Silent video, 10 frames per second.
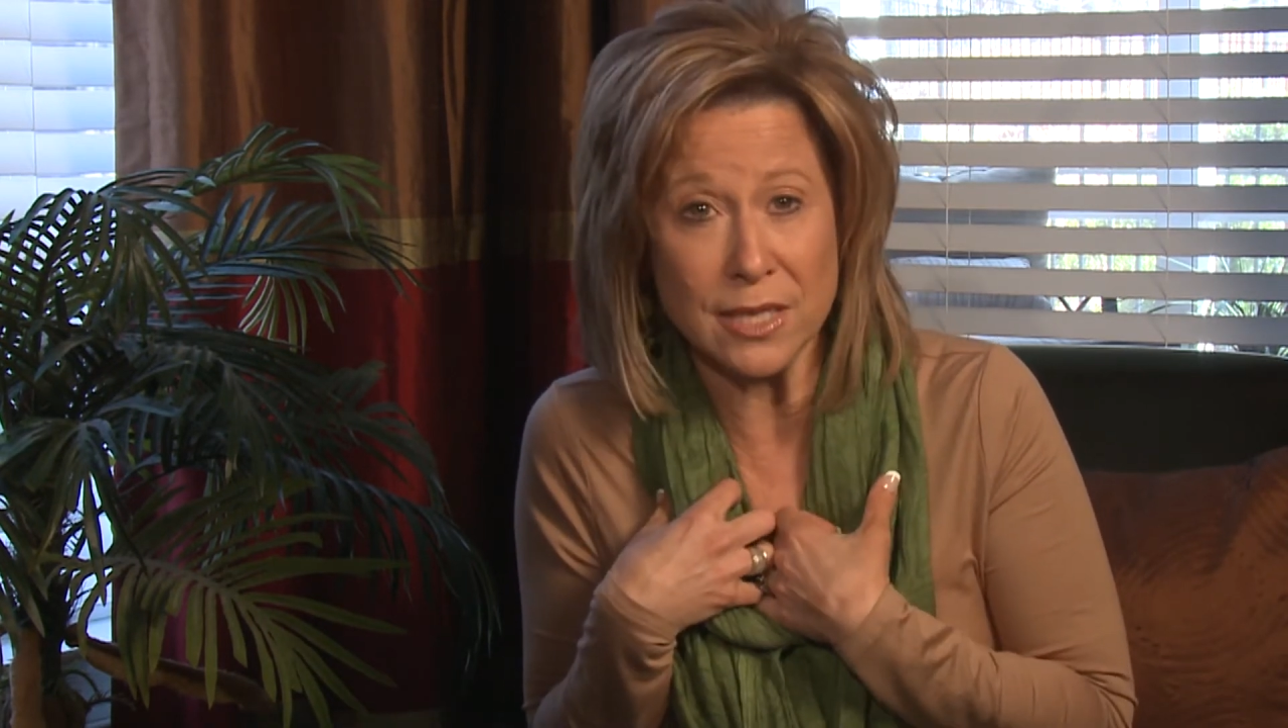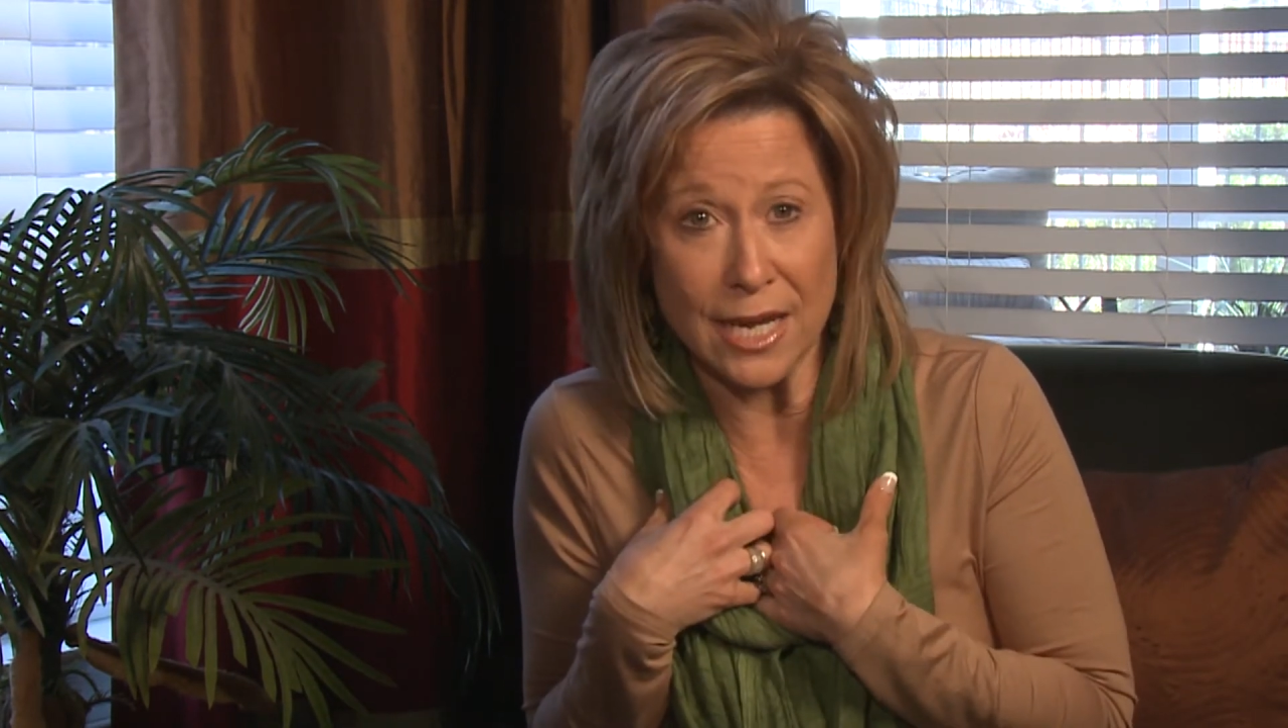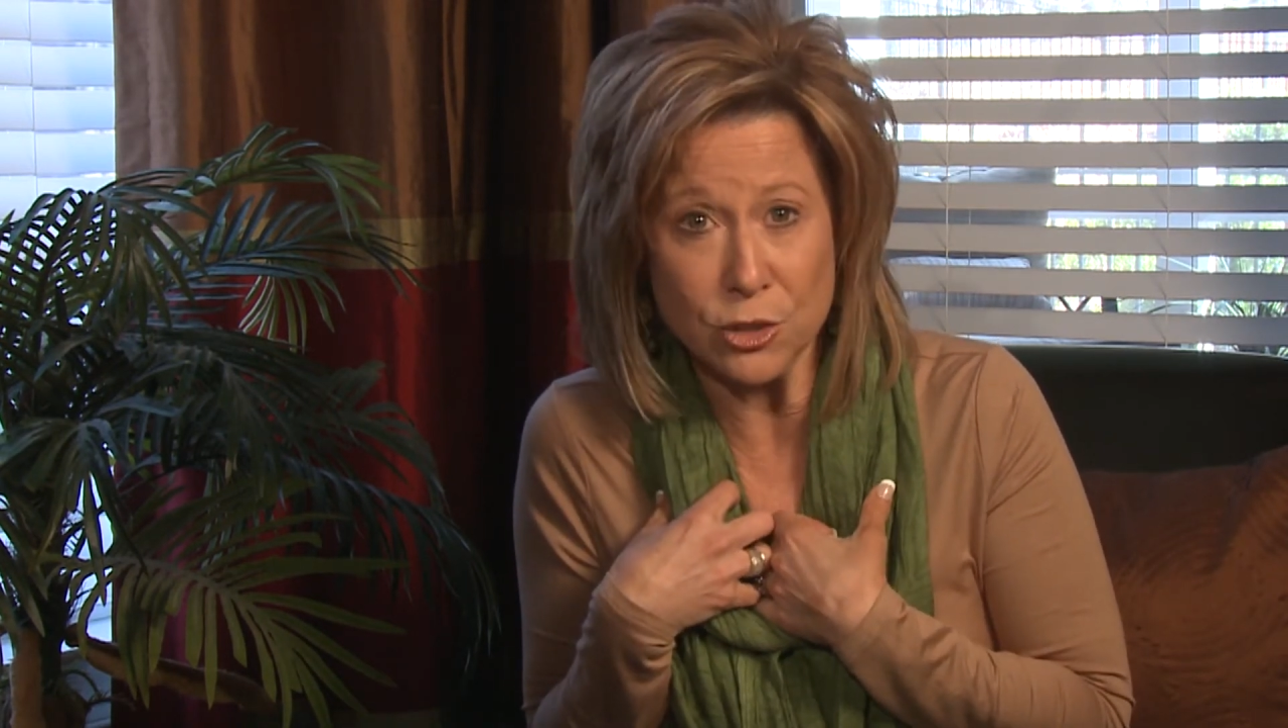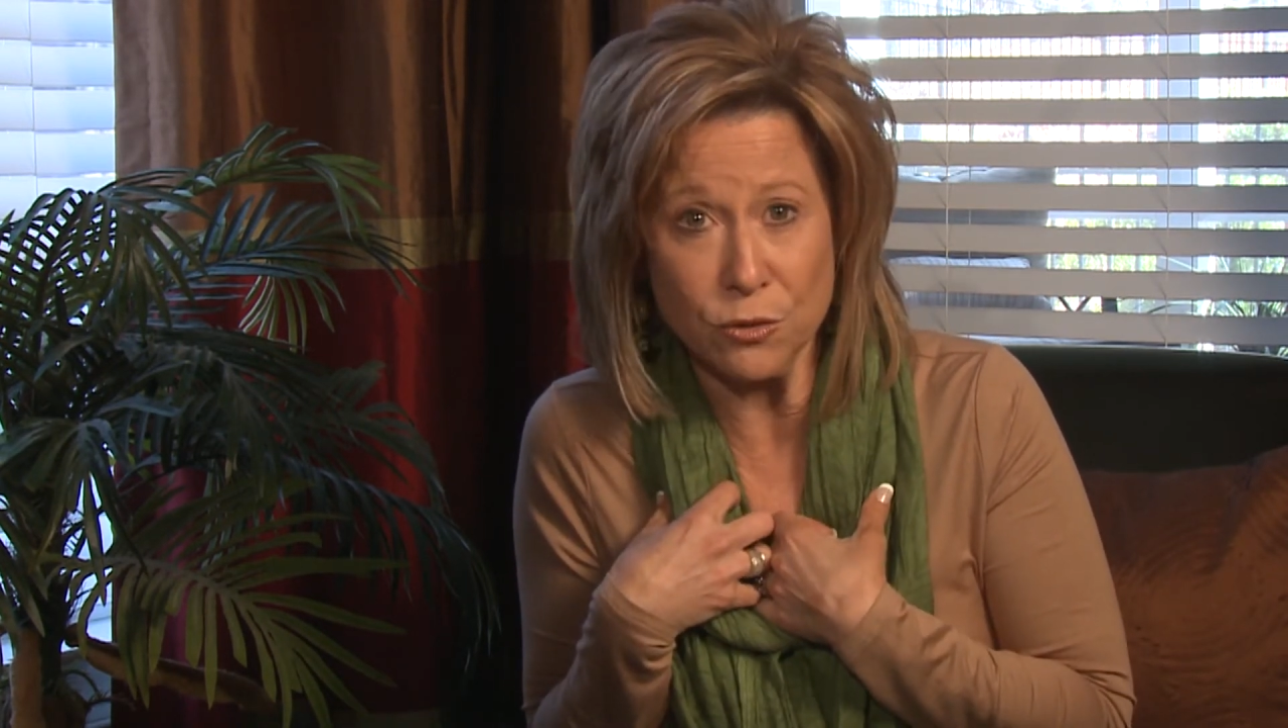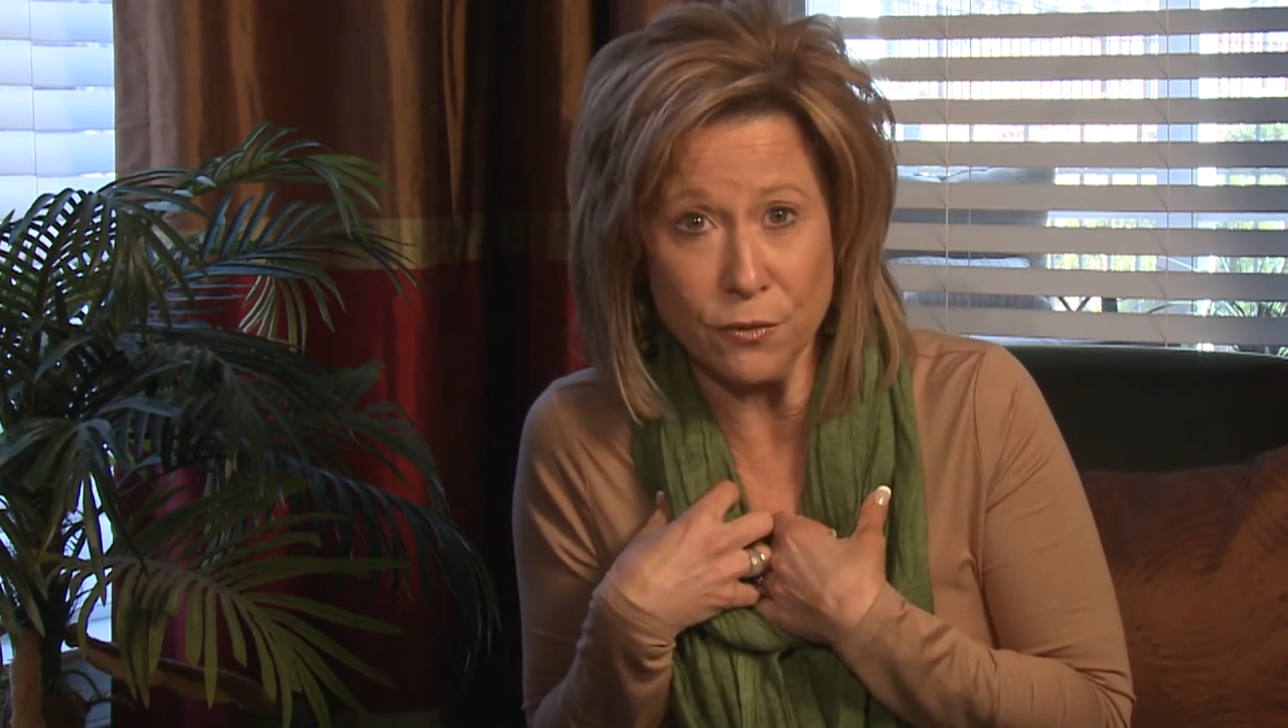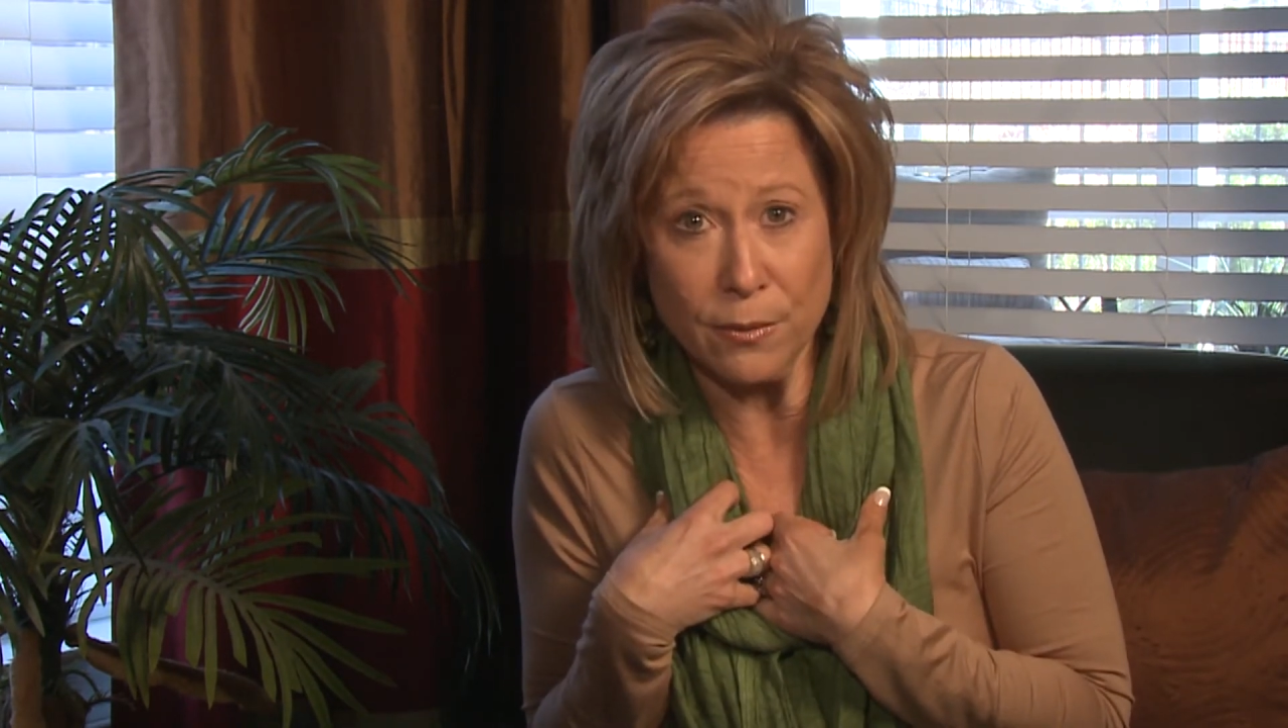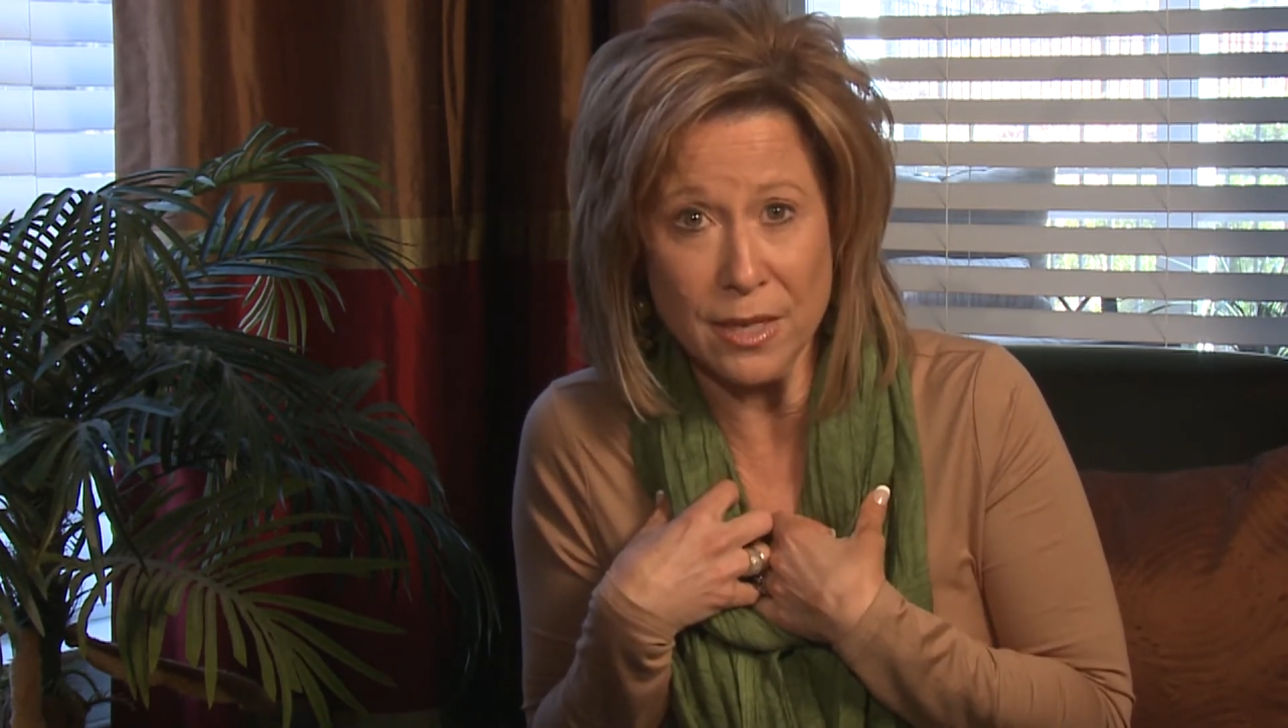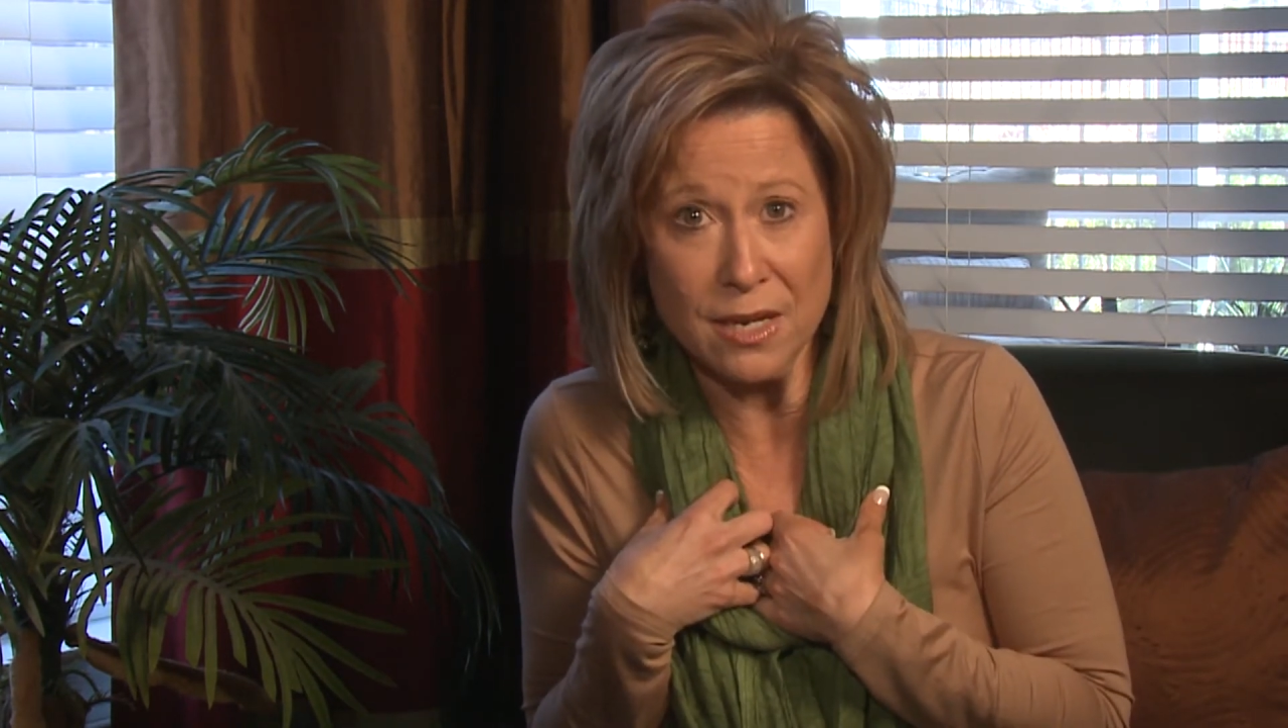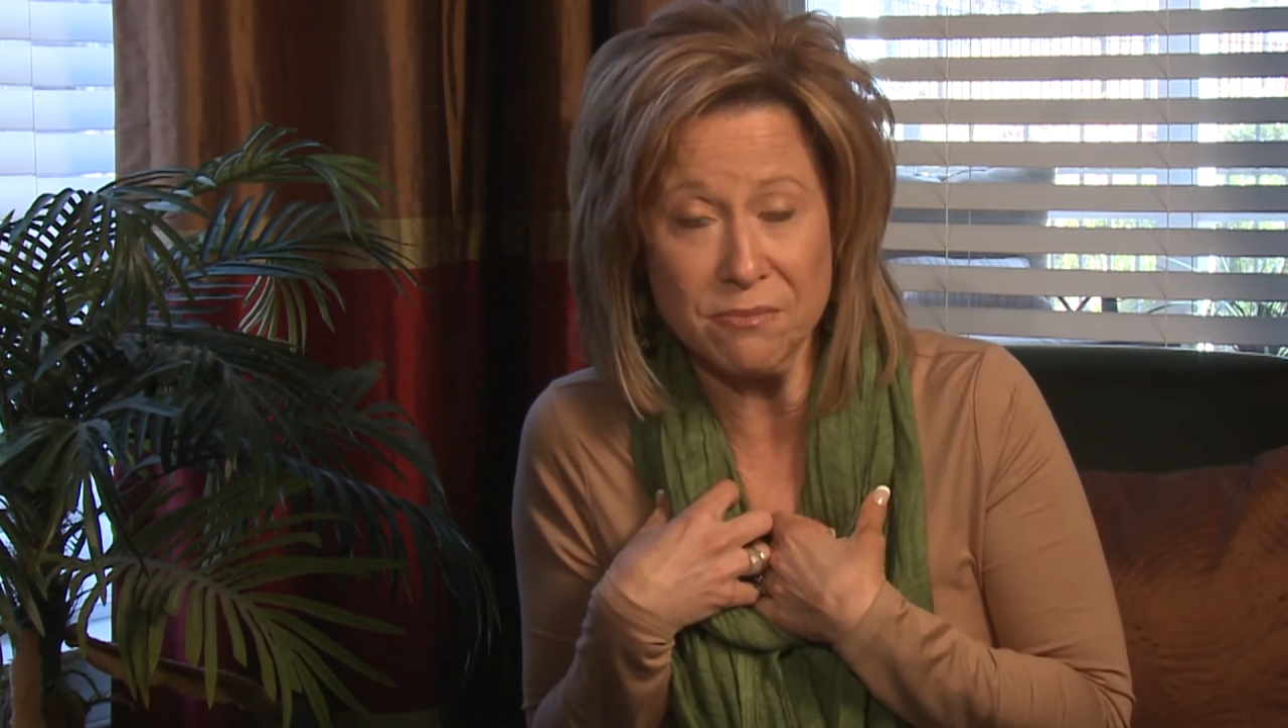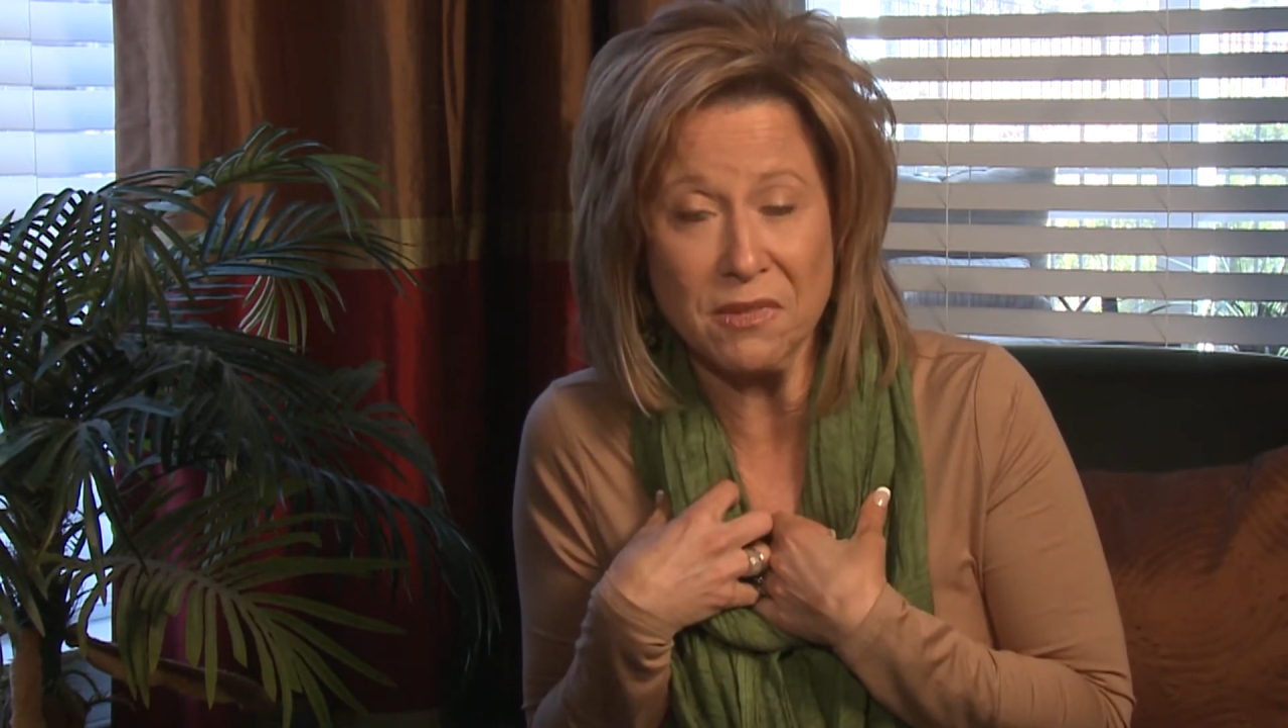natural for
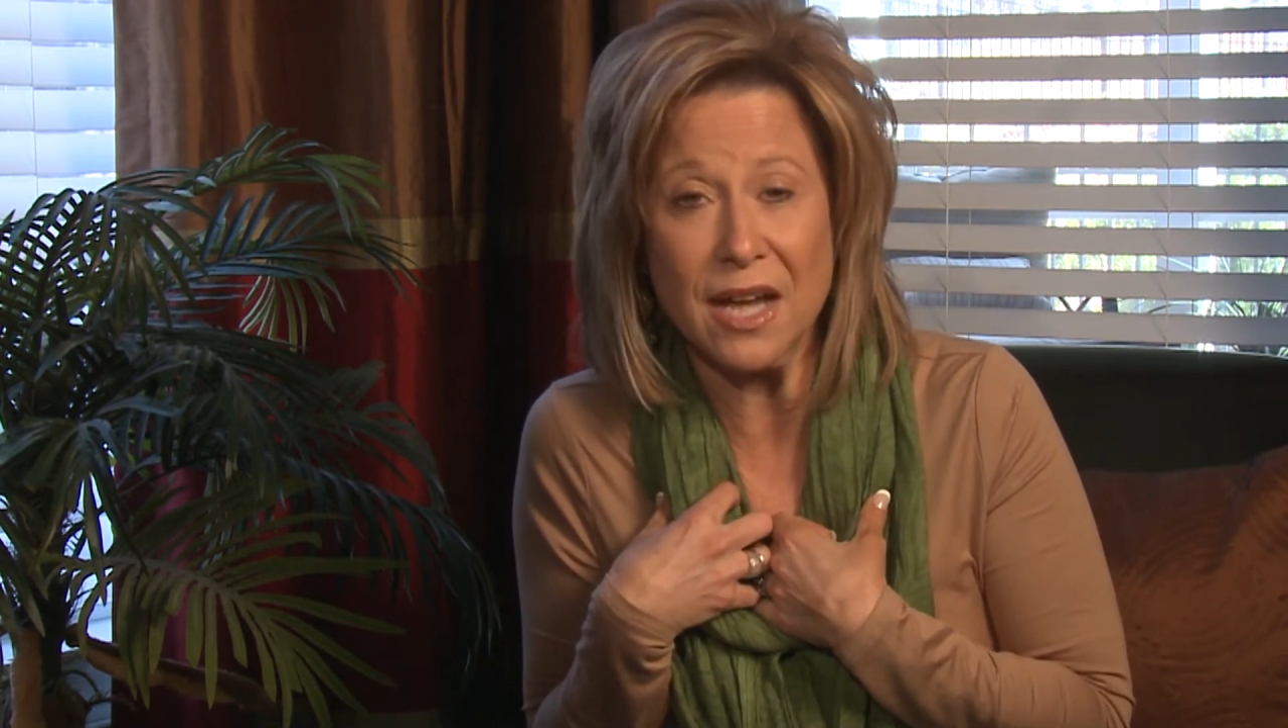me,